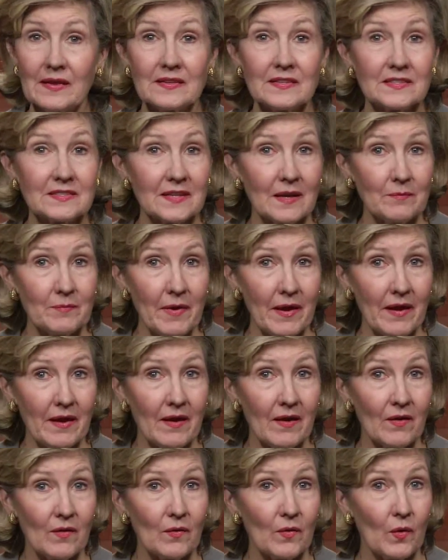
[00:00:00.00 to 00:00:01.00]

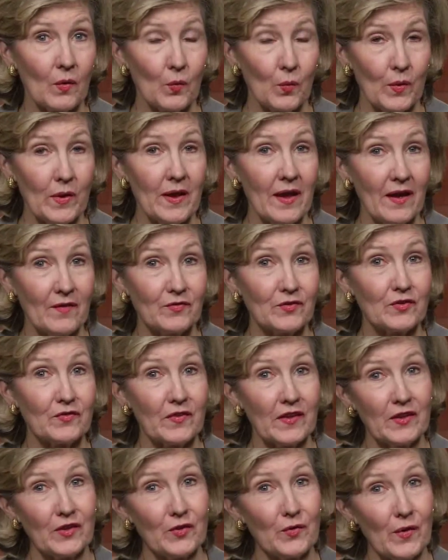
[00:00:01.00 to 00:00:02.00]
"Somehow we have to
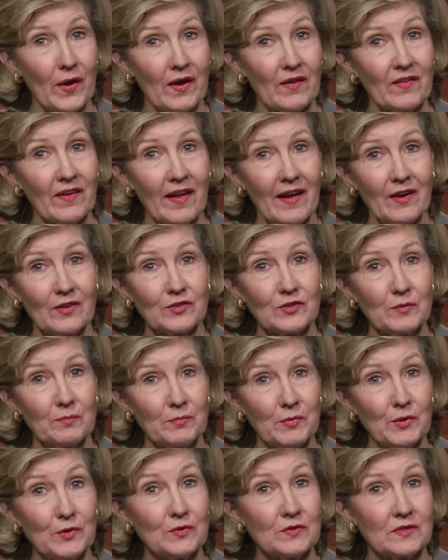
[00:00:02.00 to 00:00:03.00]
figure out how to
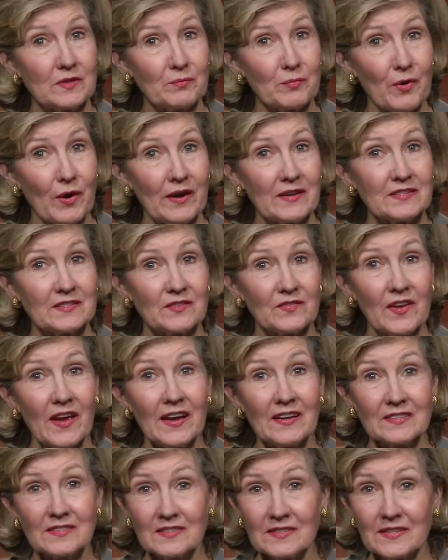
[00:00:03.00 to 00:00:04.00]
boost the price of
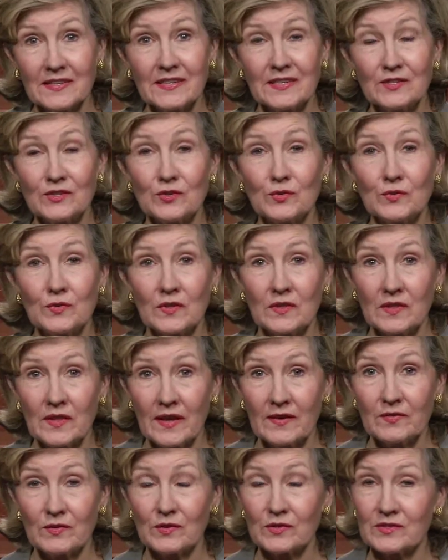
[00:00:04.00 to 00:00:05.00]
gasoline to the
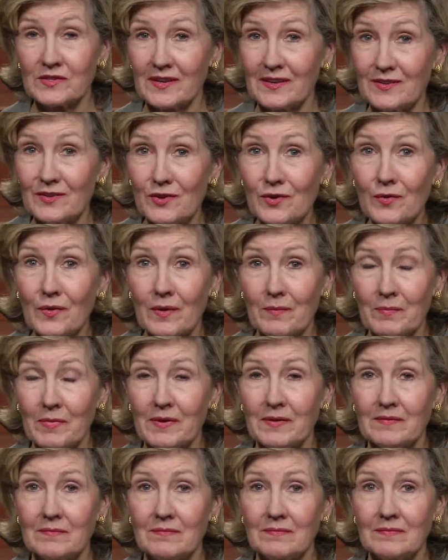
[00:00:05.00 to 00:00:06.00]
levels in Europe."
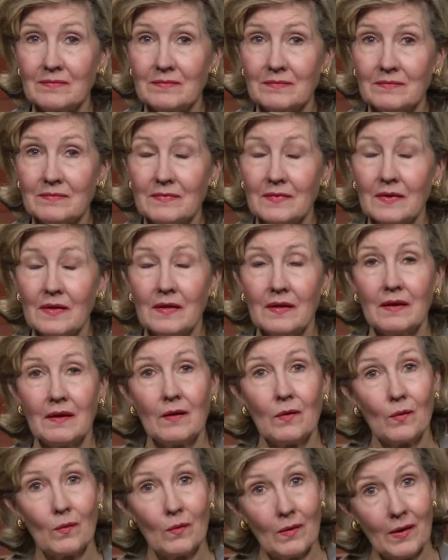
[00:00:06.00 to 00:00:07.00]

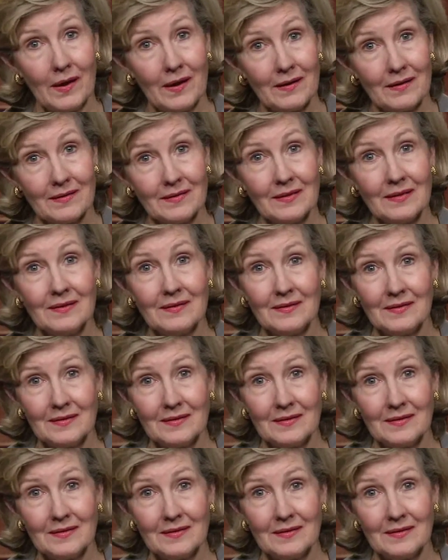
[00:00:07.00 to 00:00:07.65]
Well,